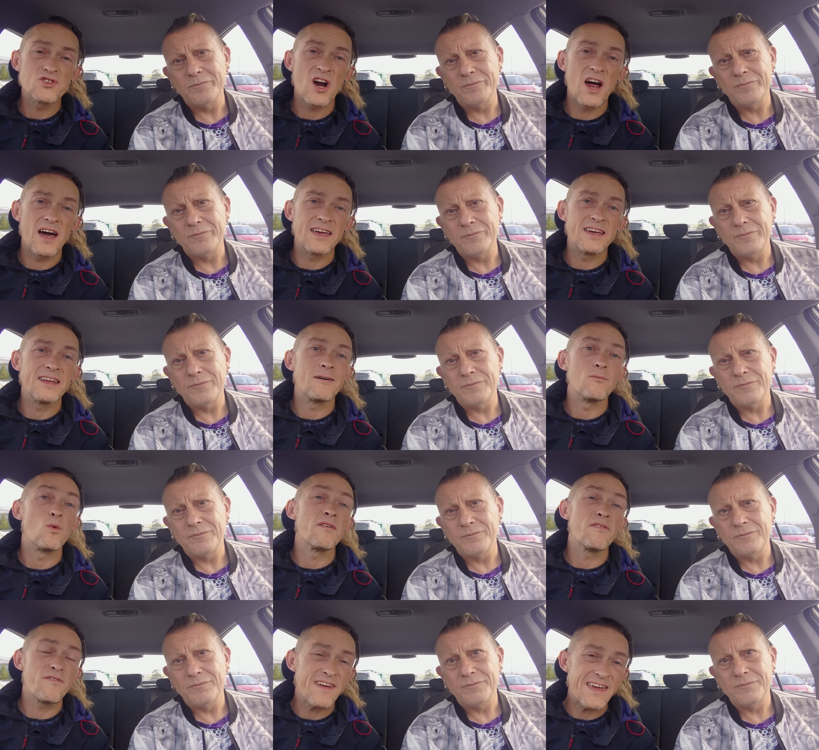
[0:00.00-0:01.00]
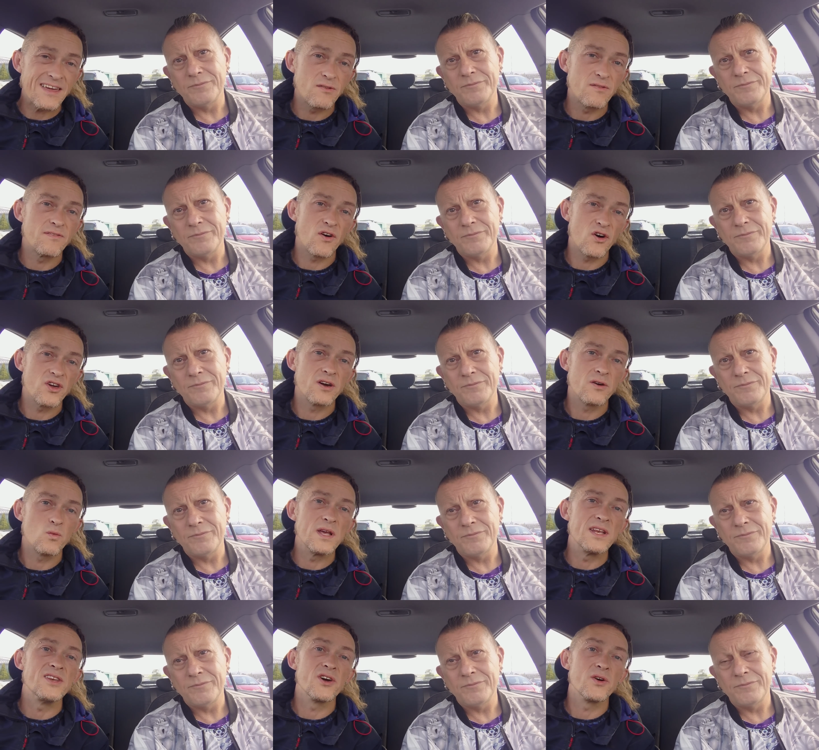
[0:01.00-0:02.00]
Speaker 1: trying, and we feel for you.
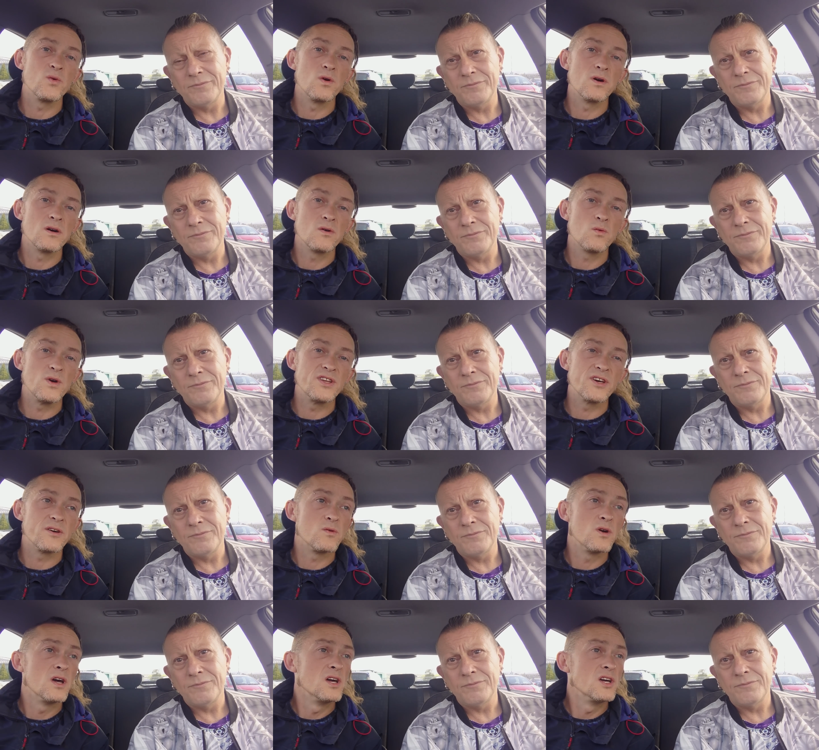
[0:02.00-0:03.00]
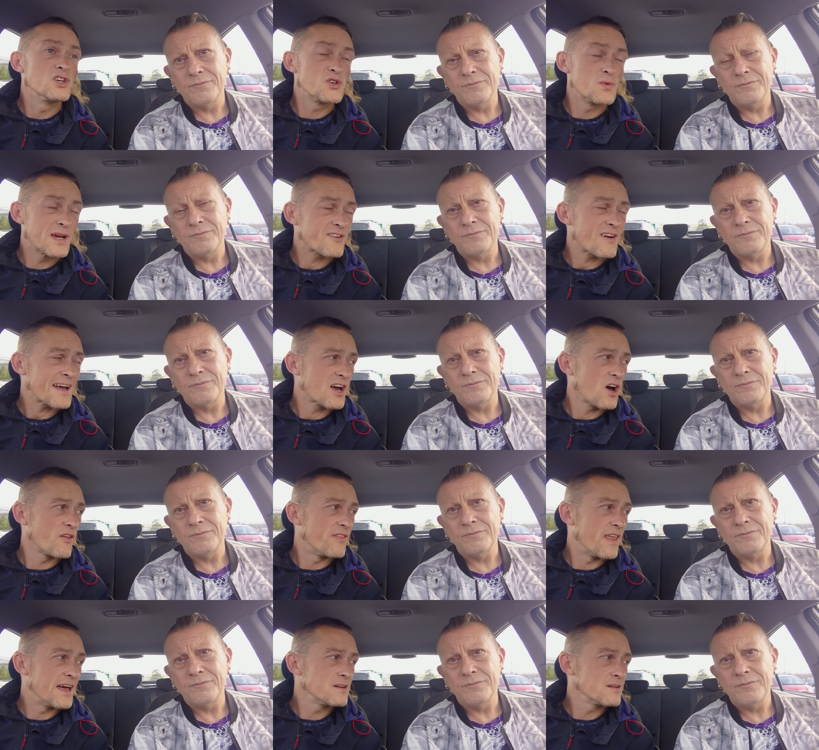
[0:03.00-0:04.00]
We do we do. Should we crack
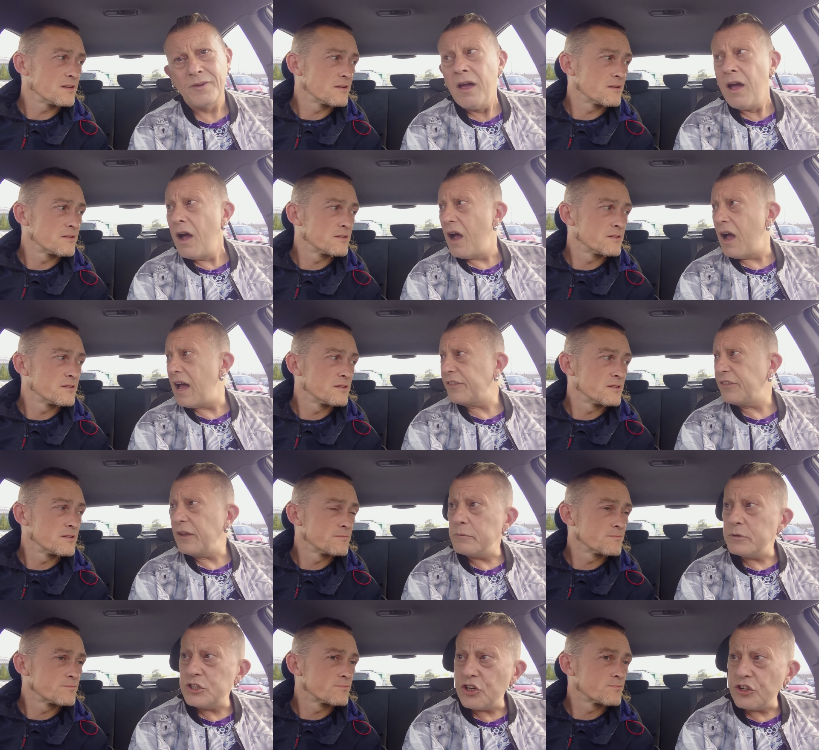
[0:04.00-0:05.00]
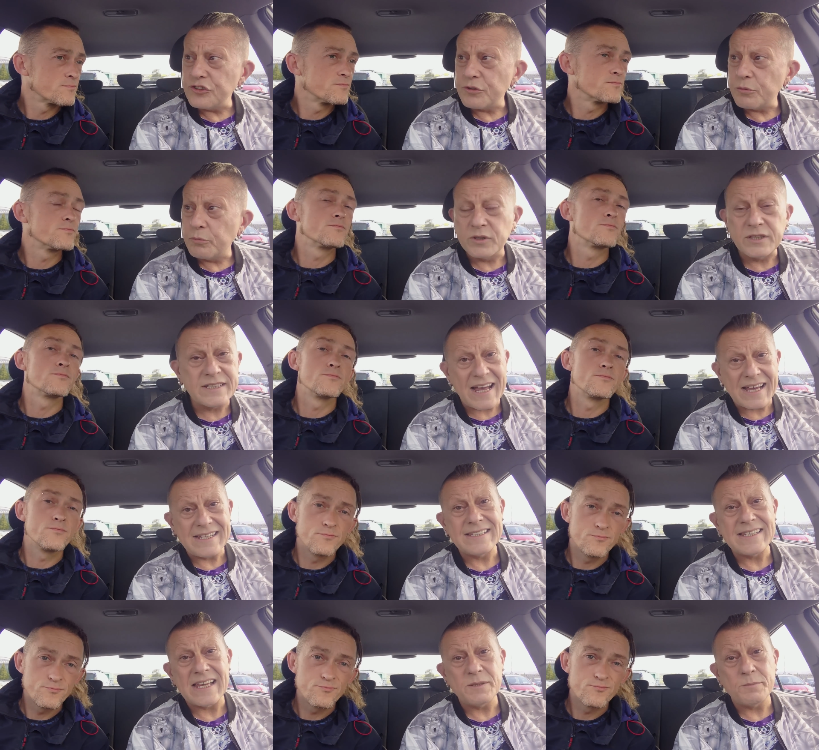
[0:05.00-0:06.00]
on then?
Speaker 2: Uh, I think we should. We're sat
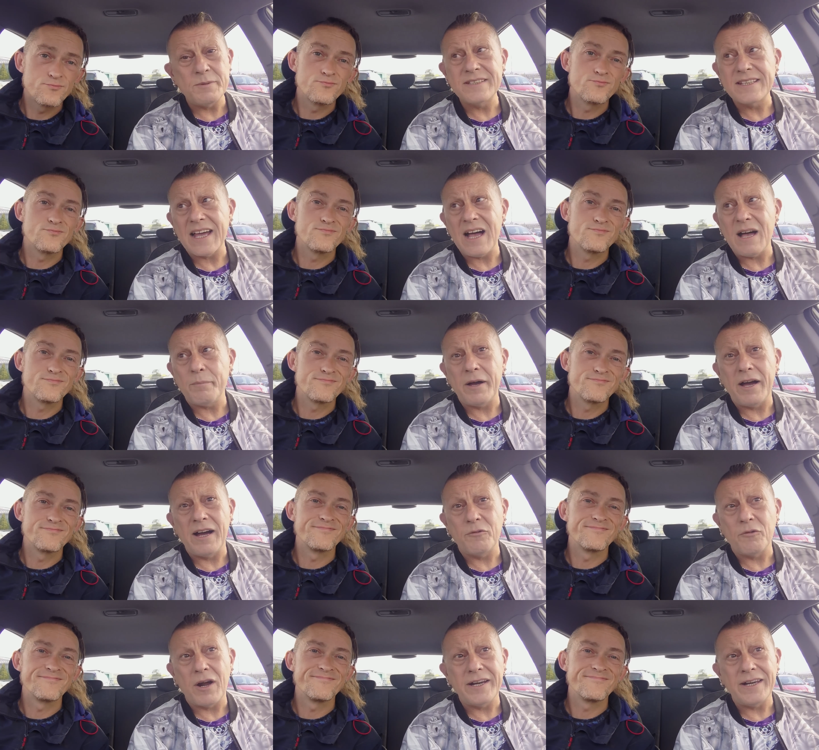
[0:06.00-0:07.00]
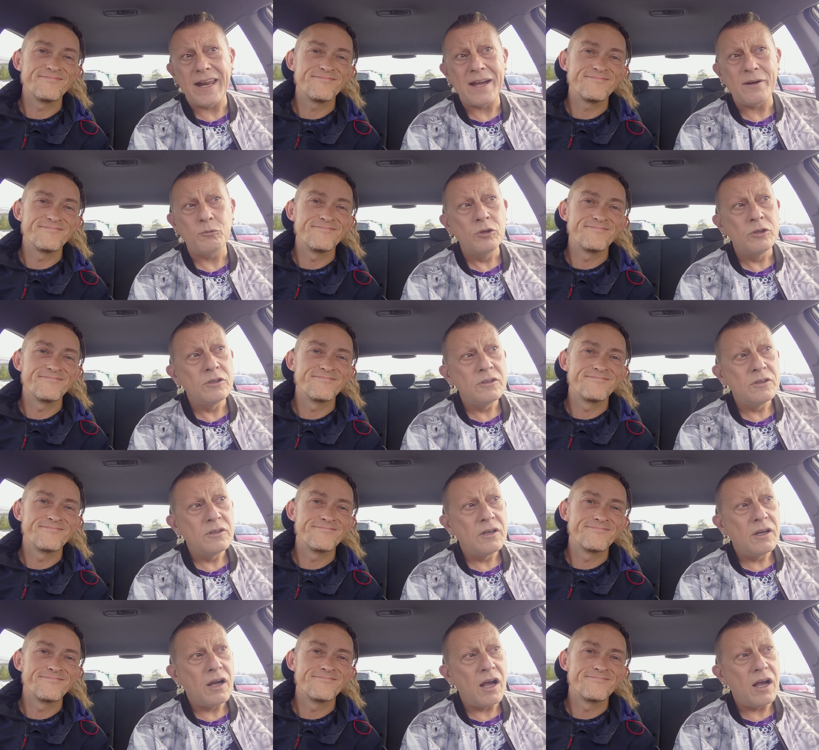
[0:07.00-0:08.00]
in Sainsbury's car park right now
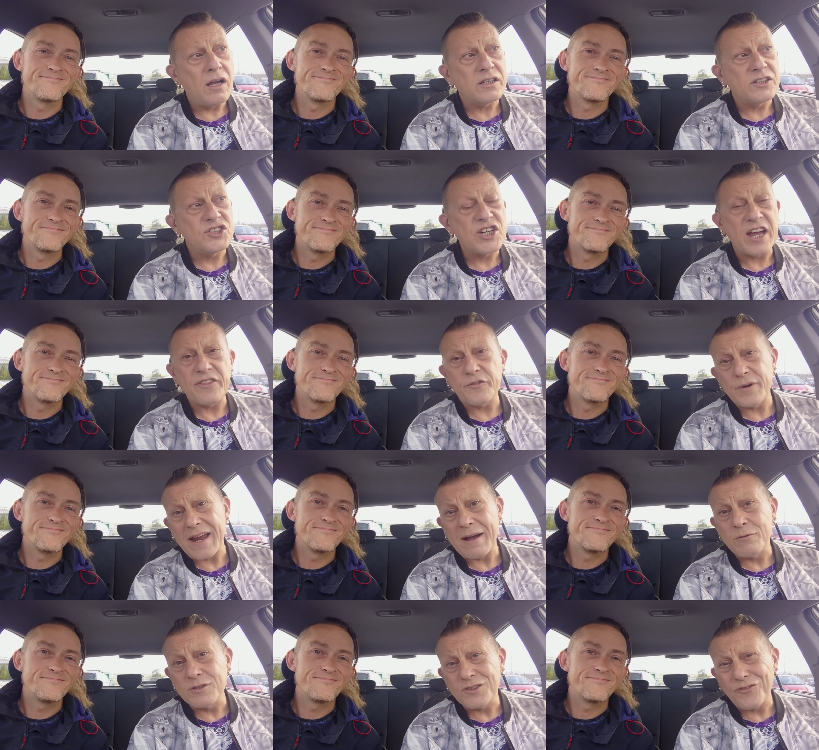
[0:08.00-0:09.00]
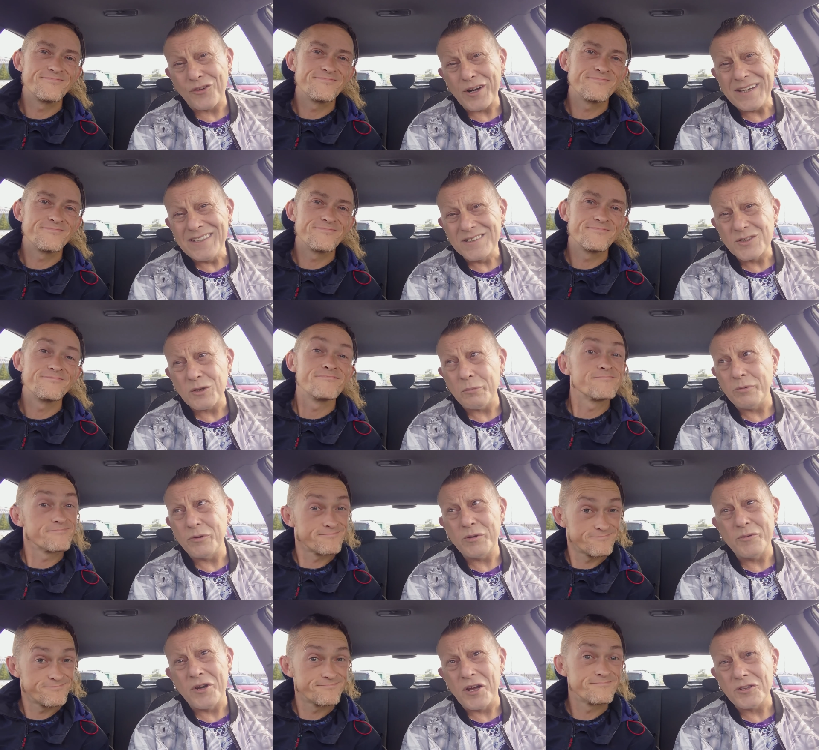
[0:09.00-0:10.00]
because uh, you get three hours free, so
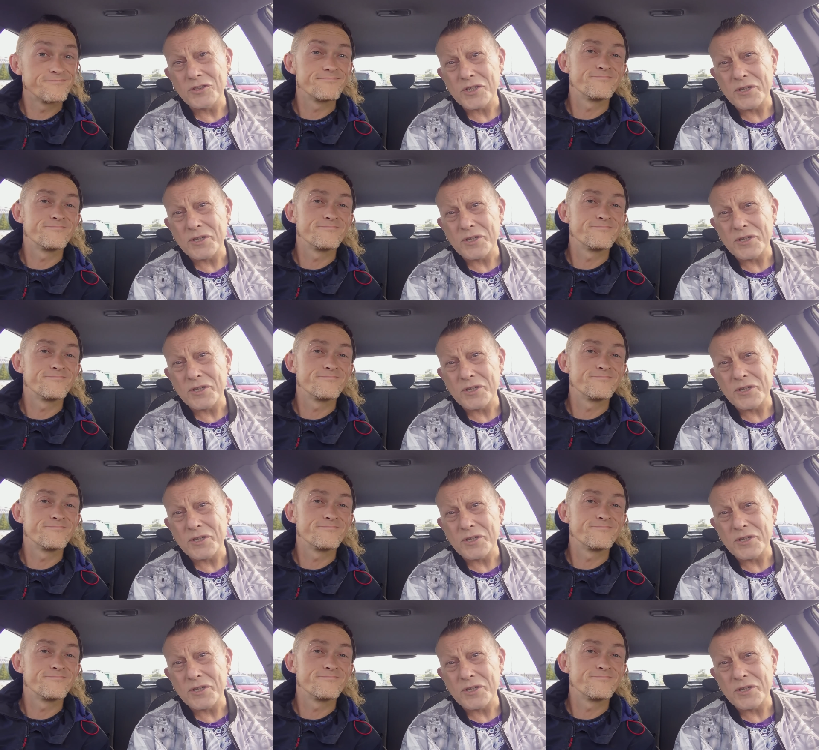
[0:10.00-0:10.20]
rude not